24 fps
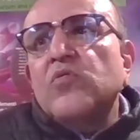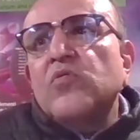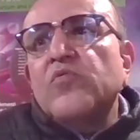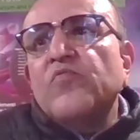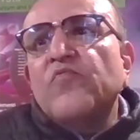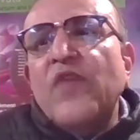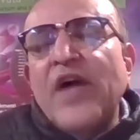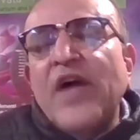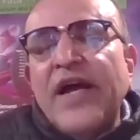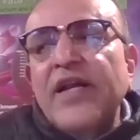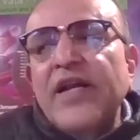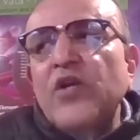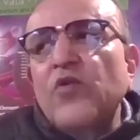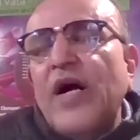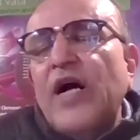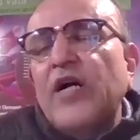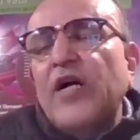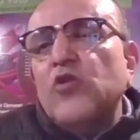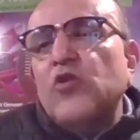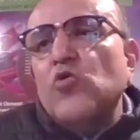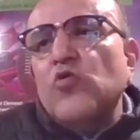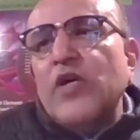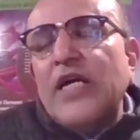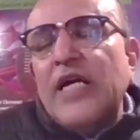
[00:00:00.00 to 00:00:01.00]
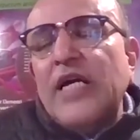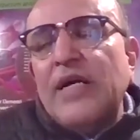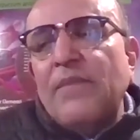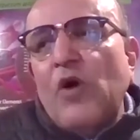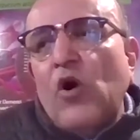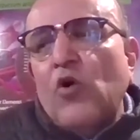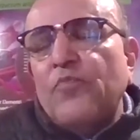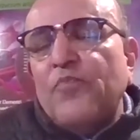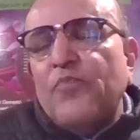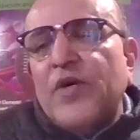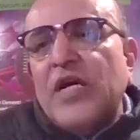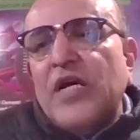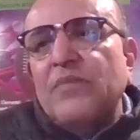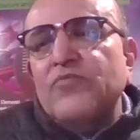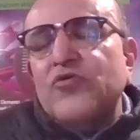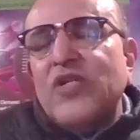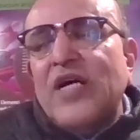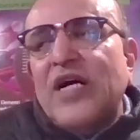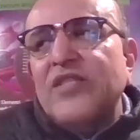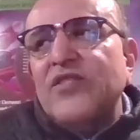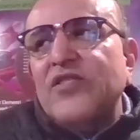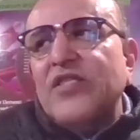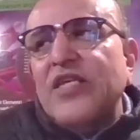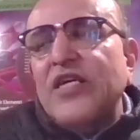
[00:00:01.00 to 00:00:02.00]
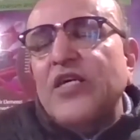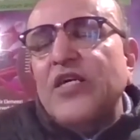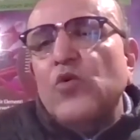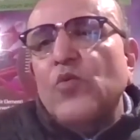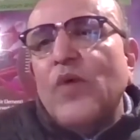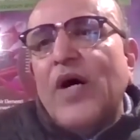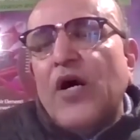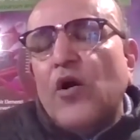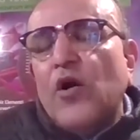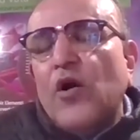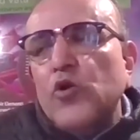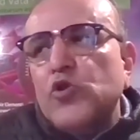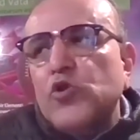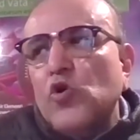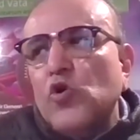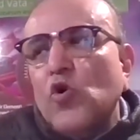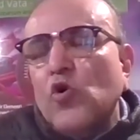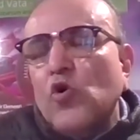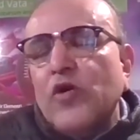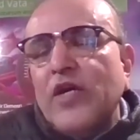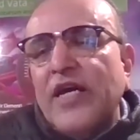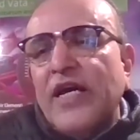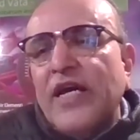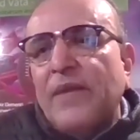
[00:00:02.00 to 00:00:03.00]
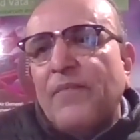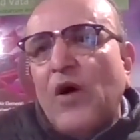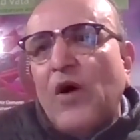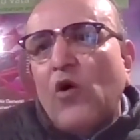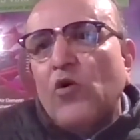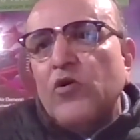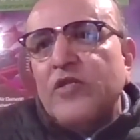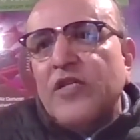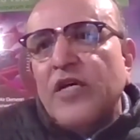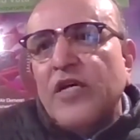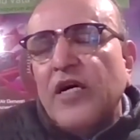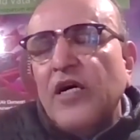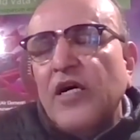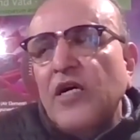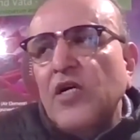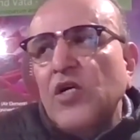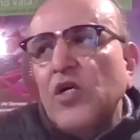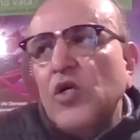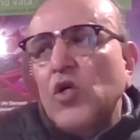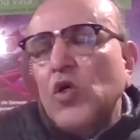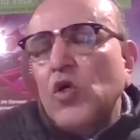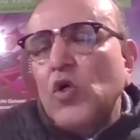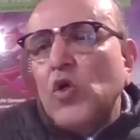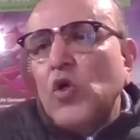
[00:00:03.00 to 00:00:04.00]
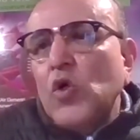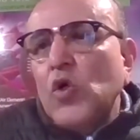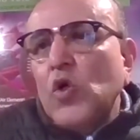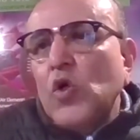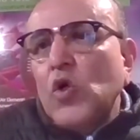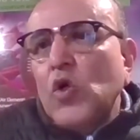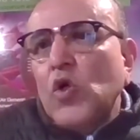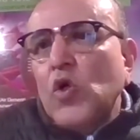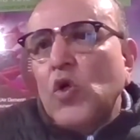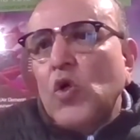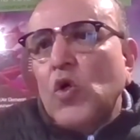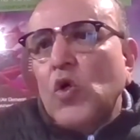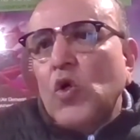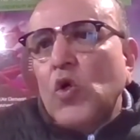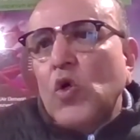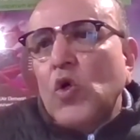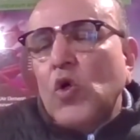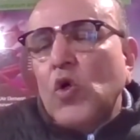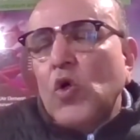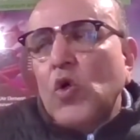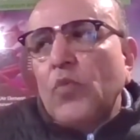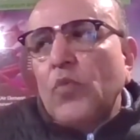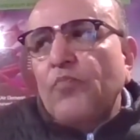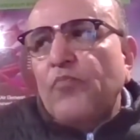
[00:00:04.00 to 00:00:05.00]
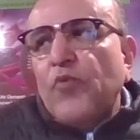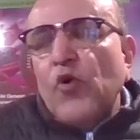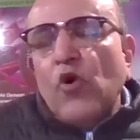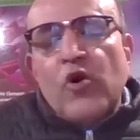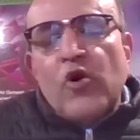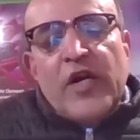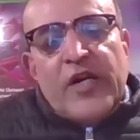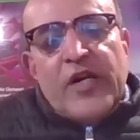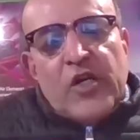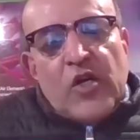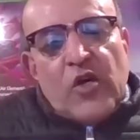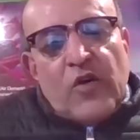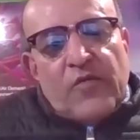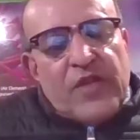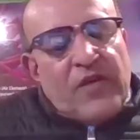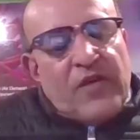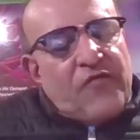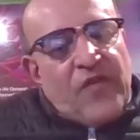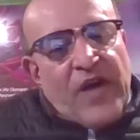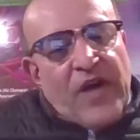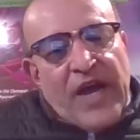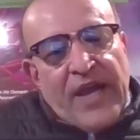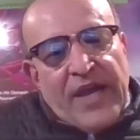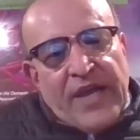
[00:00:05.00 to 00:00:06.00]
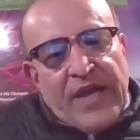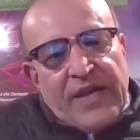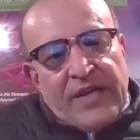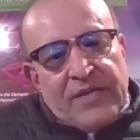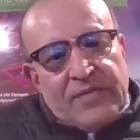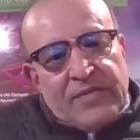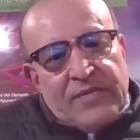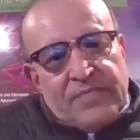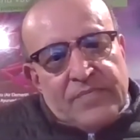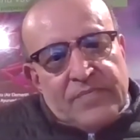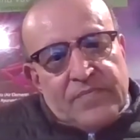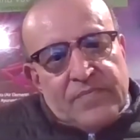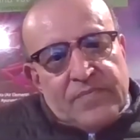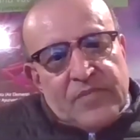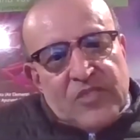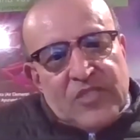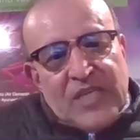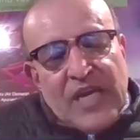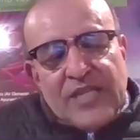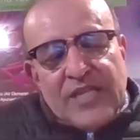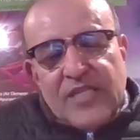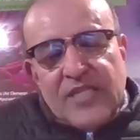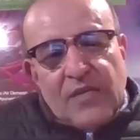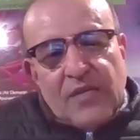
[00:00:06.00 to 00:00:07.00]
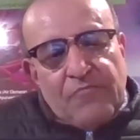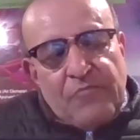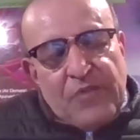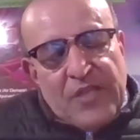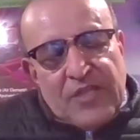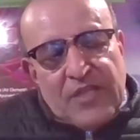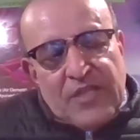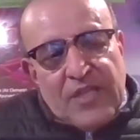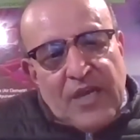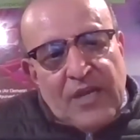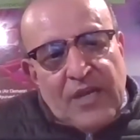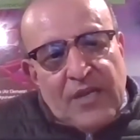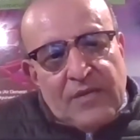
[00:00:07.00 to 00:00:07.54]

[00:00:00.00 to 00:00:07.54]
when you are talking about Param Shanti, you are also talking about the purity of the fire, Sadhak Pitta.